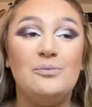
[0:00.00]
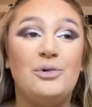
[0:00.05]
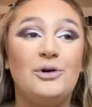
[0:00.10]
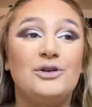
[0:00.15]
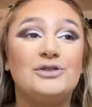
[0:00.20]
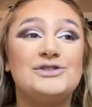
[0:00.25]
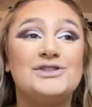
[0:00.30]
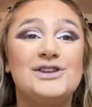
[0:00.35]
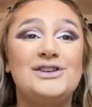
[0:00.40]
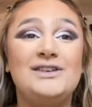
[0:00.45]

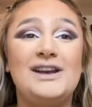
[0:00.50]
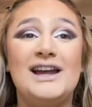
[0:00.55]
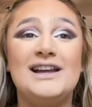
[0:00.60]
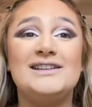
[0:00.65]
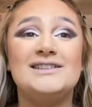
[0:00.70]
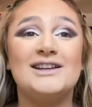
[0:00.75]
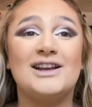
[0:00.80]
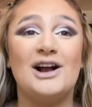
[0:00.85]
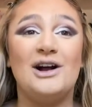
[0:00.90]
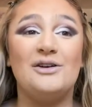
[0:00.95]
But two
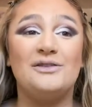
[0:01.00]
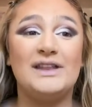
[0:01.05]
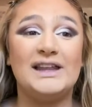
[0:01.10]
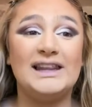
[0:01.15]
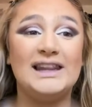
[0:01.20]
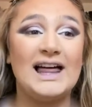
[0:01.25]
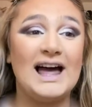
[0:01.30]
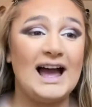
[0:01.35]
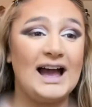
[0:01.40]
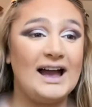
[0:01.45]
days ago, they
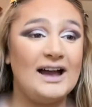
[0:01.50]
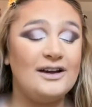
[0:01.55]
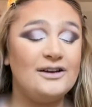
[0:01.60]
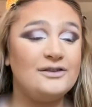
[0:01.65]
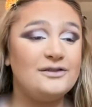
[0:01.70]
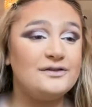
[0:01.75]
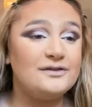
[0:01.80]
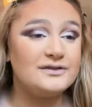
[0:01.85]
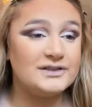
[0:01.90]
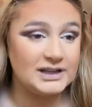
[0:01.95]

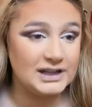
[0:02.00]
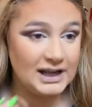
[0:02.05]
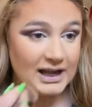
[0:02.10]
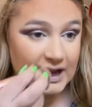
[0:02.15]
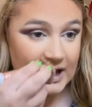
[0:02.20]
left.